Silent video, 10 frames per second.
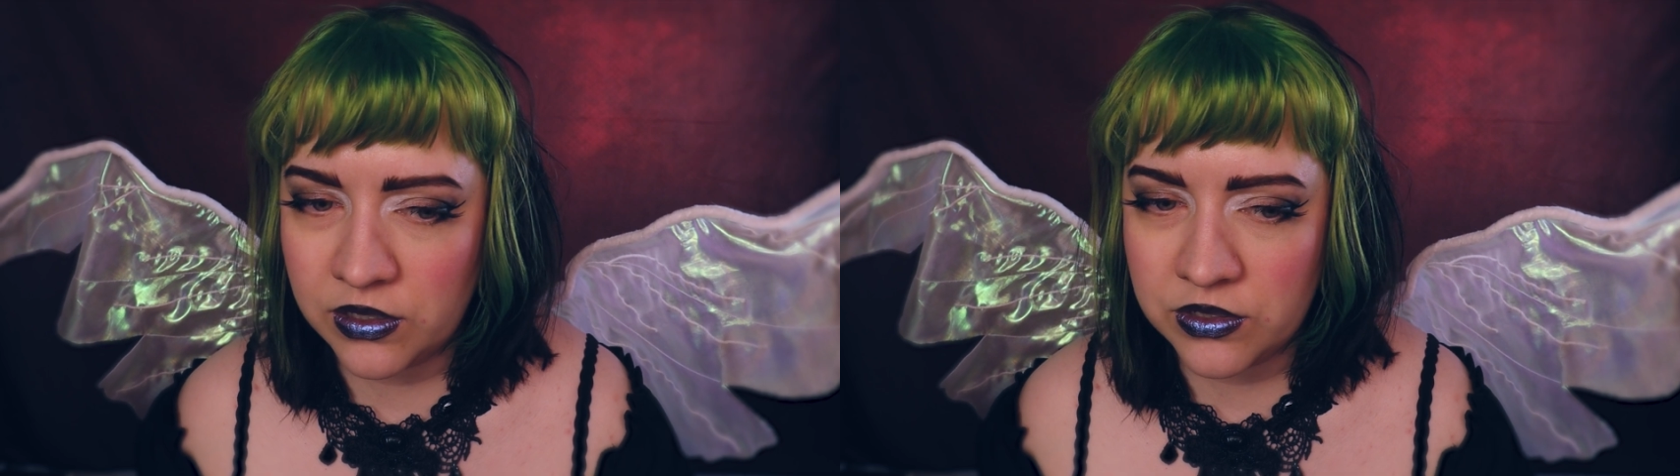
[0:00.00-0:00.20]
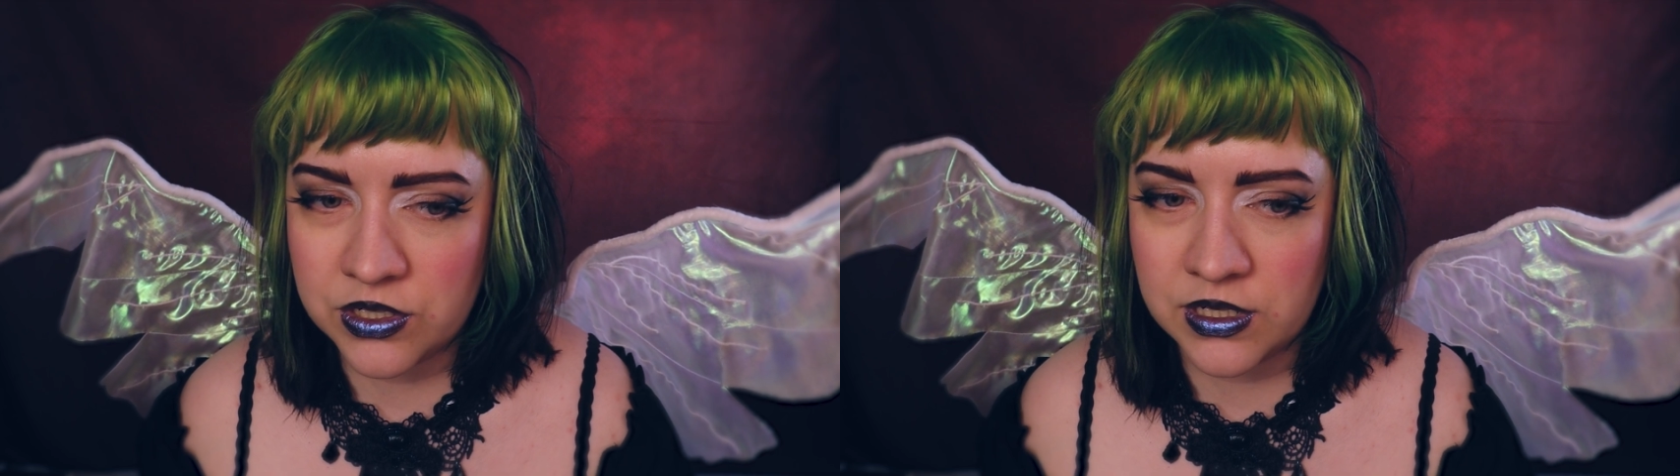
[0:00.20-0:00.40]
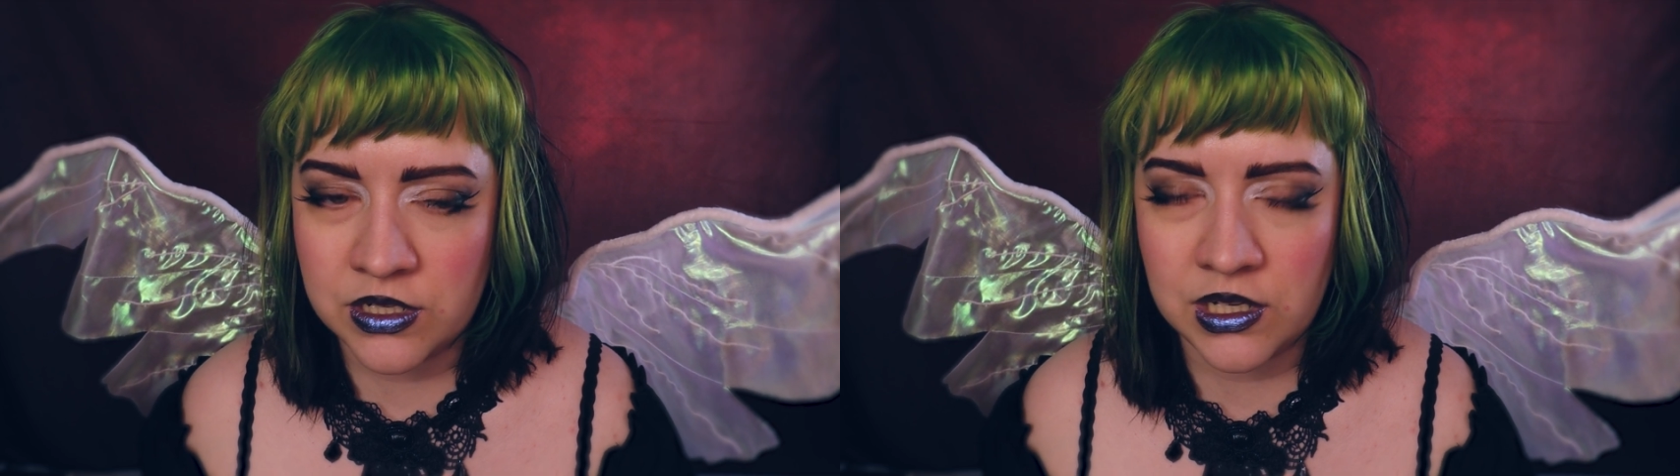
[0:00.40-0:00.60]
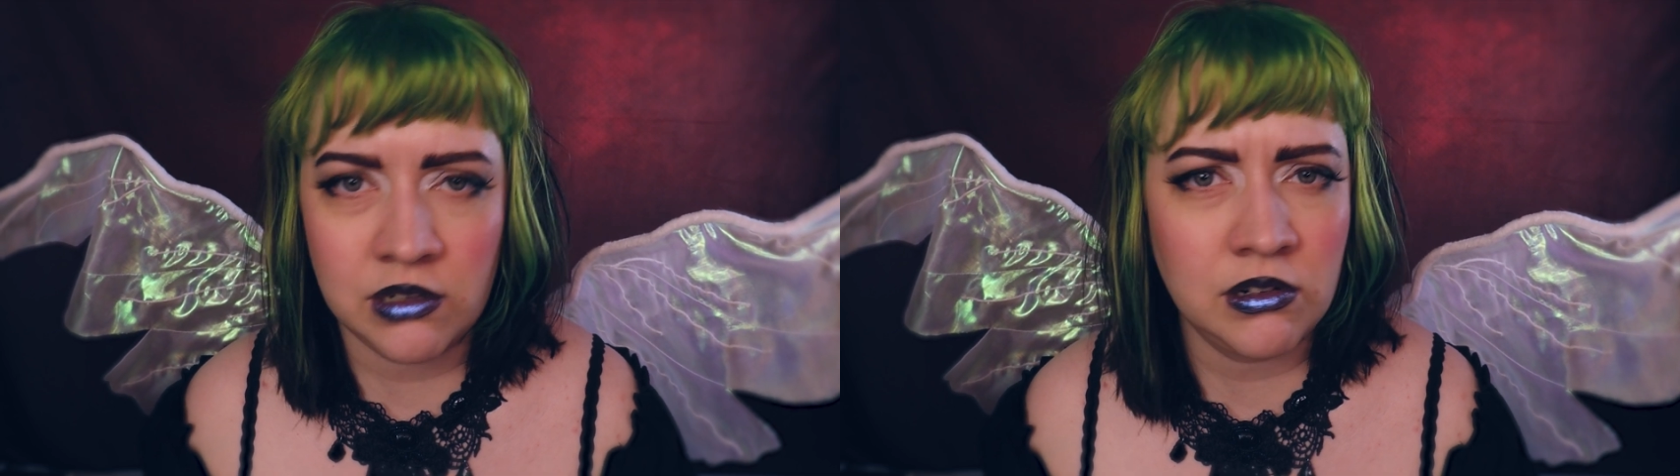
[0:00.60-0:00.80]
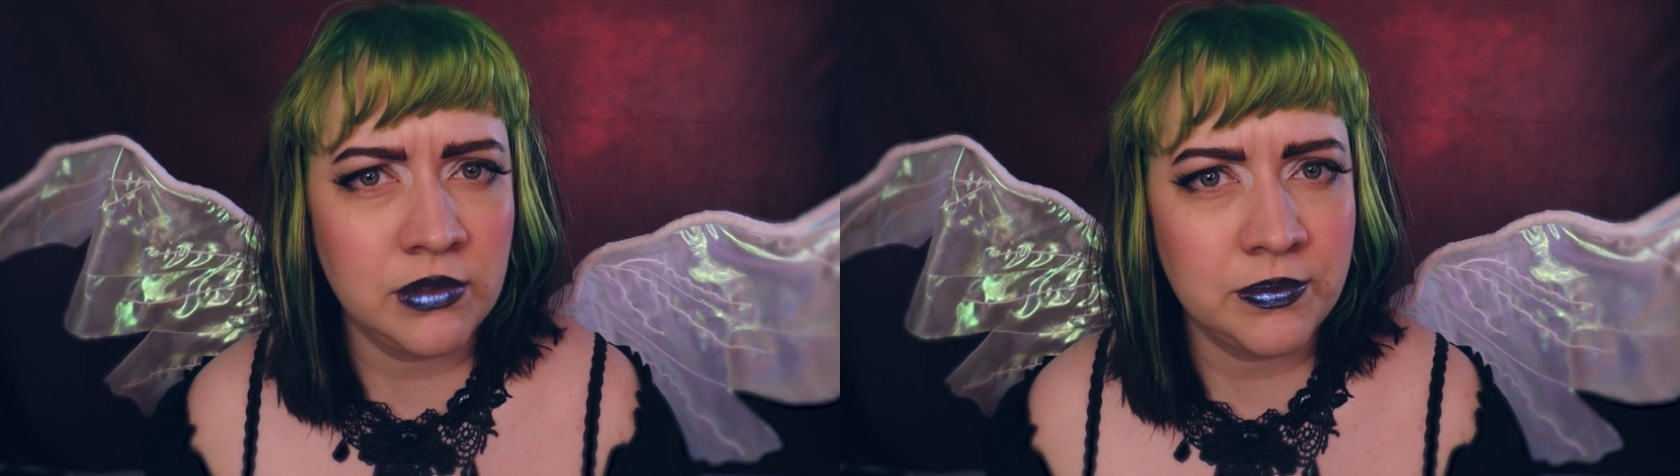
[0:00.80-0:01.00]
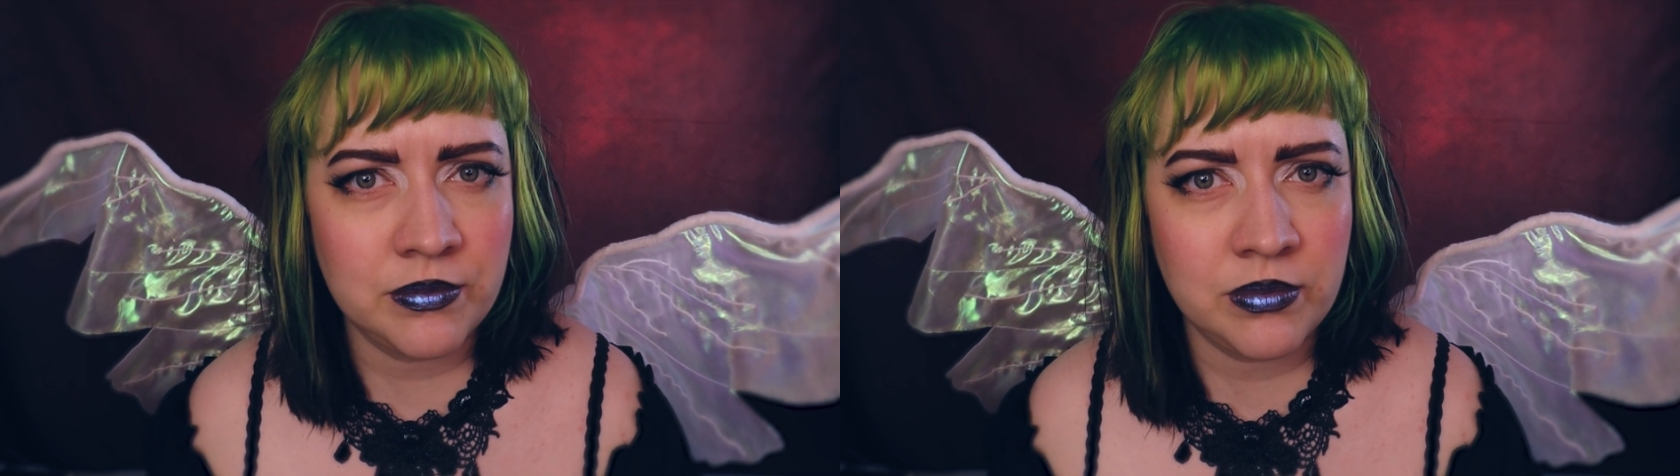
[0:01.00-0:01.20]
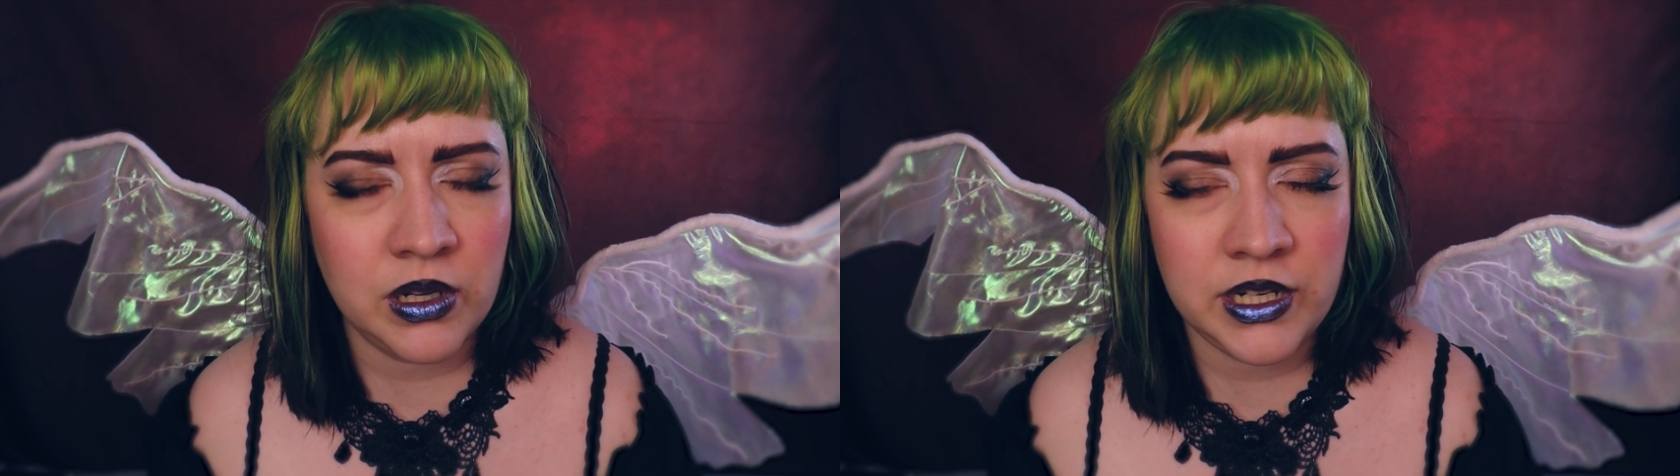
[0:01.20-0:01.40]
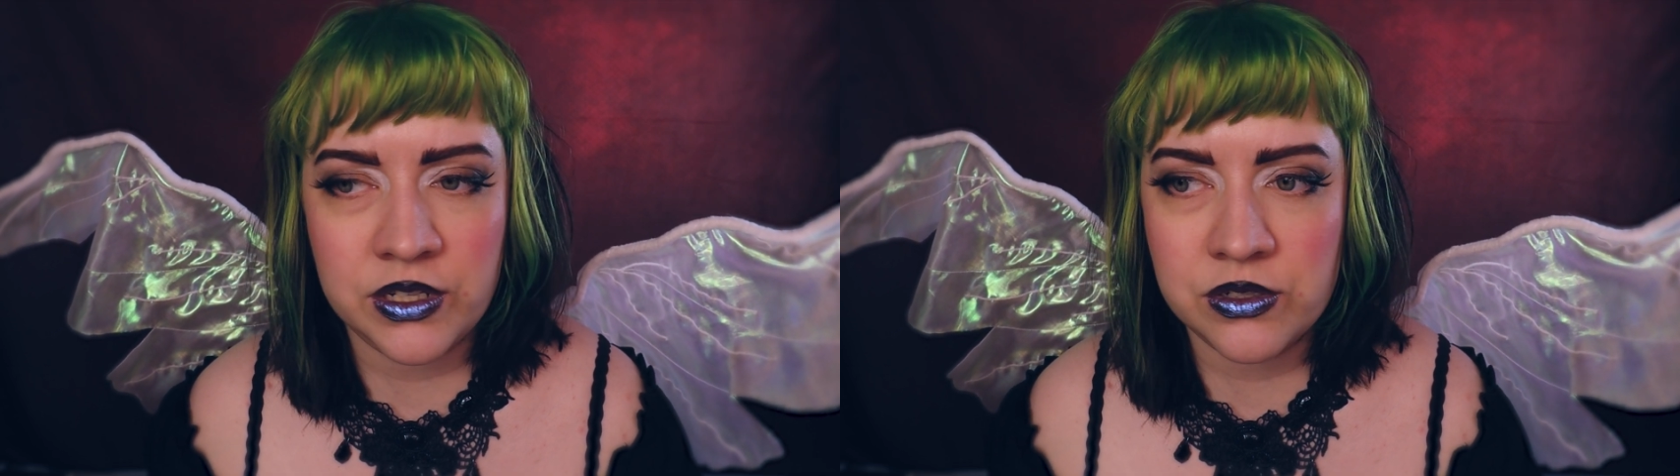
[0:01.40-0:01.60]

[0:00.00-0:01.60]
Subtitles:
just in general body